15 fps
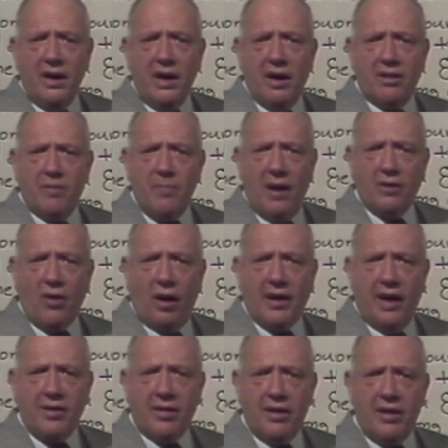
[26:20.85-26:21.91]
It's meant
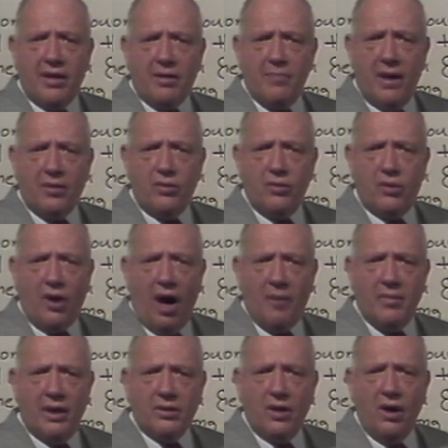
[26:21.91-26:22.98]
to
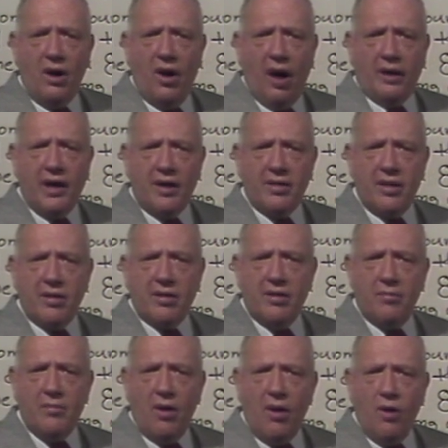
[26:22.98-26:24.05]
comment on a
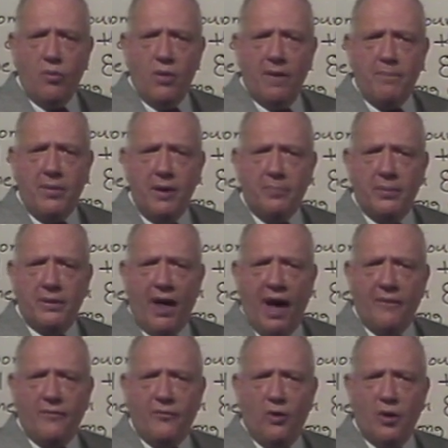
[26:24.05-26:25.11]
system where people
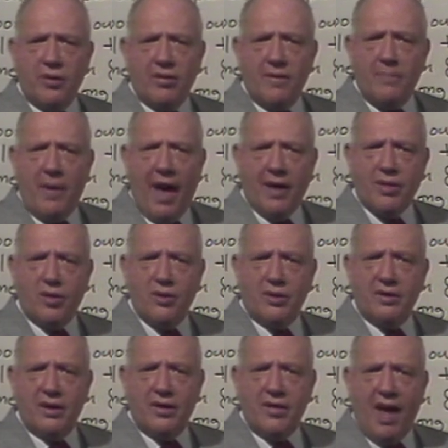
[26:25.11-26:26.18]
are forced to pass
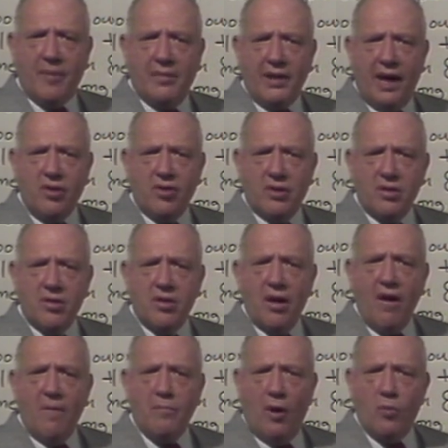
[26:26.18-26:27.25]
certain examinations,
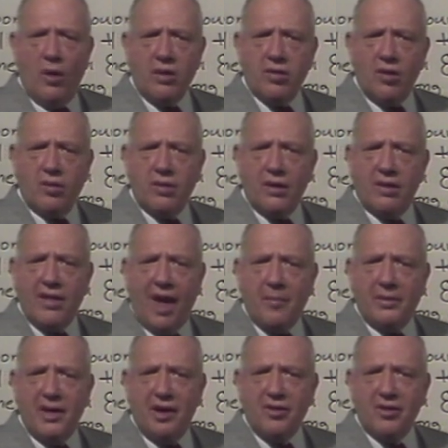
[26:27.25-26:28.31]
but once those
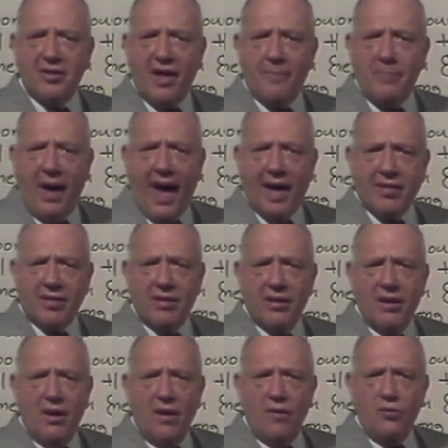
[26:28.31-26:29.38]
examinations are passed,
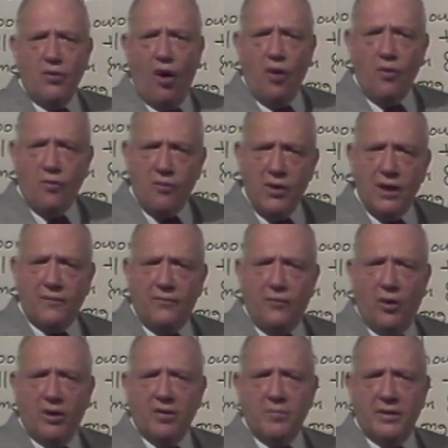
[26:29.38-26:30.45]
no
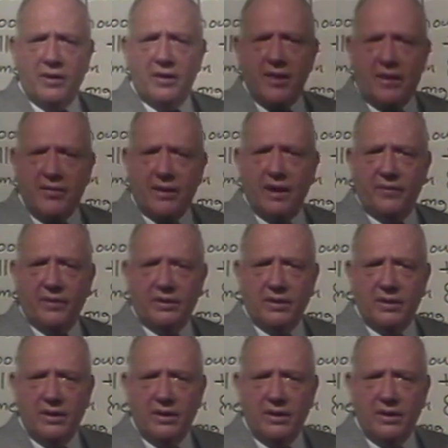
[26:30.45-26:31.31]
reinforcement is ever given.